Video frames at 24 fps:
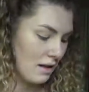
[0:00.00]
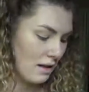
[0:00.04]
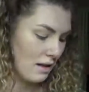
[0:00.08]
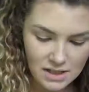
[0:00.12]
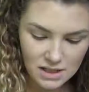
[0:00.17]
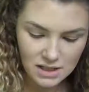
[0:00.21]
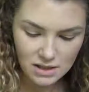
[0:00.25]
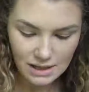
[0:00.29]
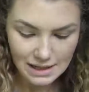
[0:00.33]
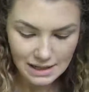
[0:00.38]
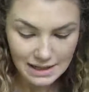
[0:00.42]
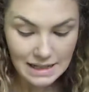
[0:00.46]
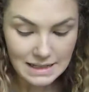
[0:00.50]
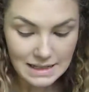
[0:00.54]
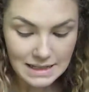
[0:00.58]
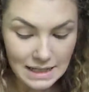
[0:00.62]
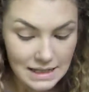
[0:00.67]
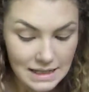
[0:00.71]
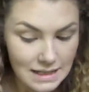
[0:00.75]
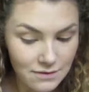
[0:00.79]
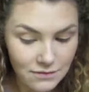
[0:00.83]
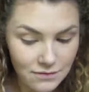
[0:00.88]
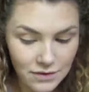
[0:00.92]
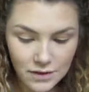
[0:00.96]
So I guess
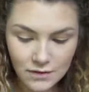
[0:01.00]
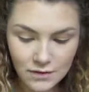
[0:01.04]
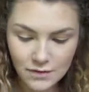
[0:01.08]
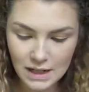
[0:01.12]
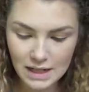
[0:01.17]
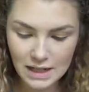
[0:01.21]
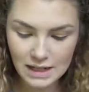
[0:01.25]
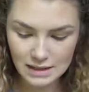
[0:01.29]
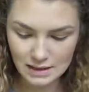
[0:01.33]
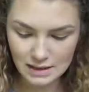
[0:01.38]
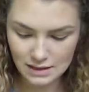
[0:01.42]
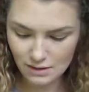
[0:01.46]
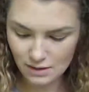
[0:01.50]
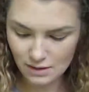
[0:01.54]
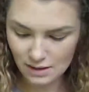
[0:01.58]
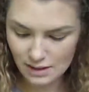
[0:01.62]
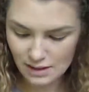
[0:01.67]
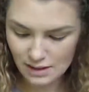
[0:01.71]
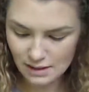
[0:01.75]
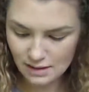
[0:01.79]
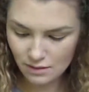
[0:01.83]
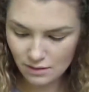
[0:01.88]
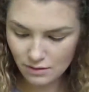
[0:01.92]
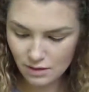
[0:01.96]
that's it for face. So I
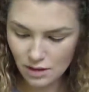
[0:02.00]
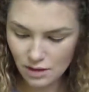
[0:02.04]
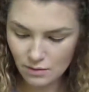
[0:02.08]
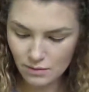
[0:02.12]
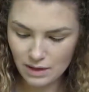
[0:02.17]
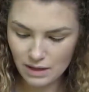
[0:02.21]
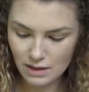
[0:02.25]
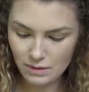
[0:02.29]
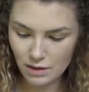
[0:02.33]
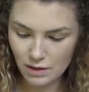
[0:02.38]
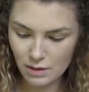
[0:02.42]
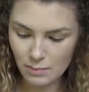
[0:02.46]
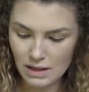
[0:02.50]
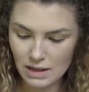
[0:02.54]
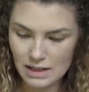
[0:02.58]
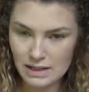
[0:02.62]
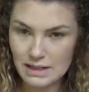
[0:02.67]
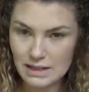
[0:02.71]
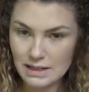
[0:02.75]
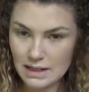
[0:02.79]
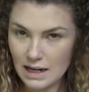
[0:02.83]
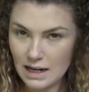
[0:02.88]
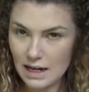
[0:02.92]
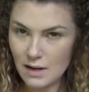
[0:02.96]
guess I'll go in with my
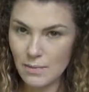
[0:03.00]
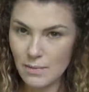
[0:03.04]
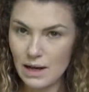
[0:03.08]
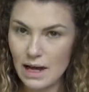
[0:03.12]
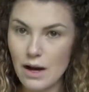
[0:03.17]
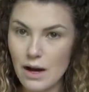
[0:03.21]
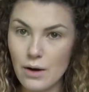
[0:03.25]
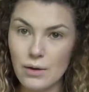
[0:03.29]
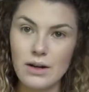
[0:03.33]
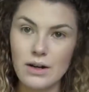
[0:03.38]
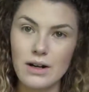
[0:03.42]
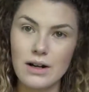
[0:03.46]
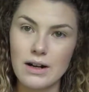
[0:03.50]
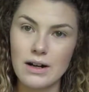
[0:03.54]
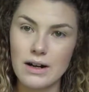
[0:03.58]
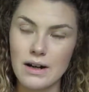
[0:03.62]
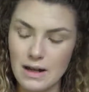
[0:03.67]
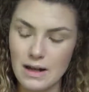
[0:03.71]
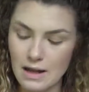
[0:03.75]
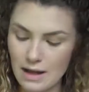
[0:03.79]
setting powder.